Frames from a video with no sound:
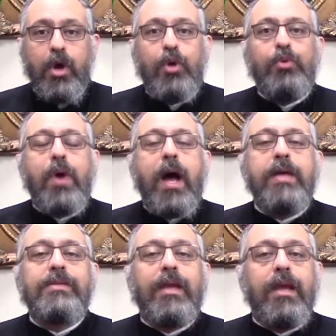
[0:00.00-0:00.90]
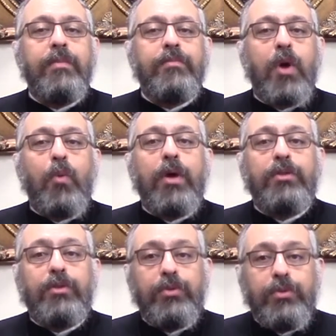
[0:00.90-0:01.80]
who asked him
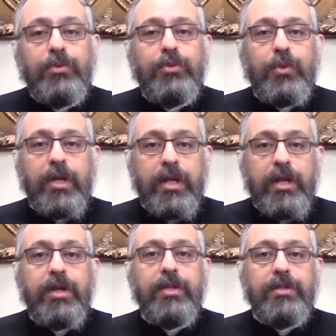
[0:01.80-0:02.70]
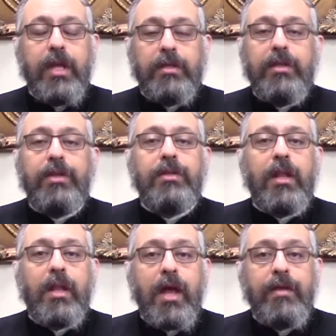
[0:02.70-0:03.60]
what to do to inherit the
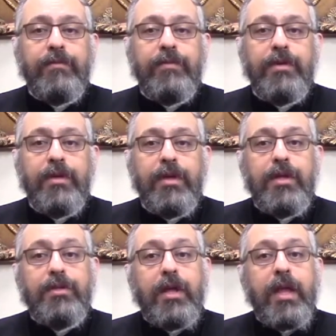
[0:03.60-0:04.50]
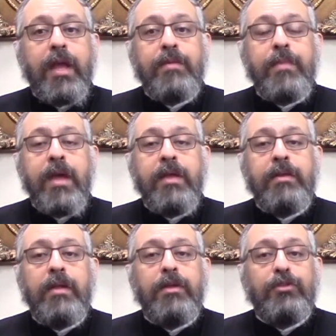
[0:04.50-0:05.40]
eternal life, the young
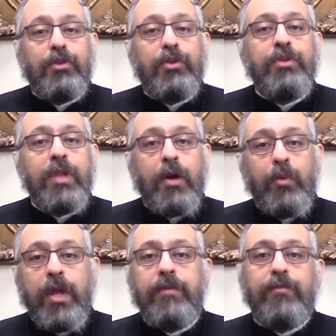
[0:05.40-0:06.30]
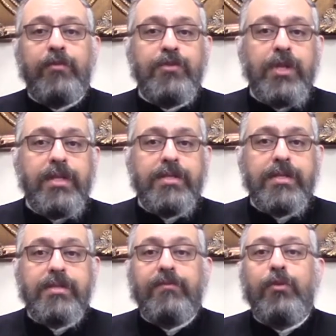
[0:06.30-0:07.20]
man turned away from
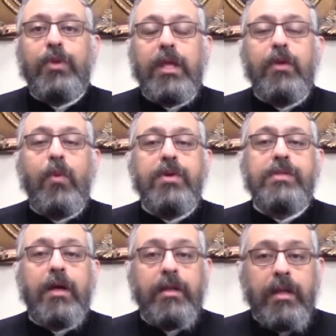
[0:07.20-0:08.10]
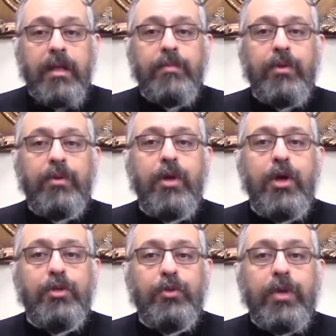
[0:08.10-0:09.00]
Jesus for he was unable
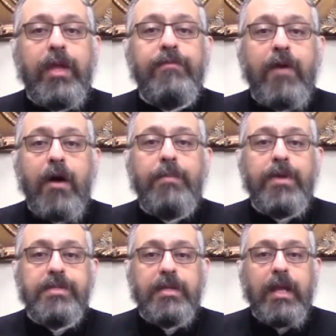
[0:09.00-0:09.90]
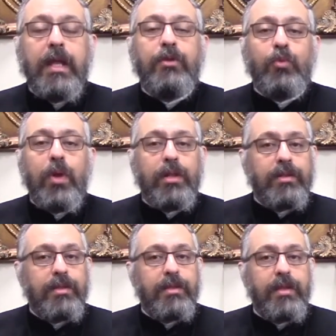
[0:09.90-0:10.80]
to give up his great wealth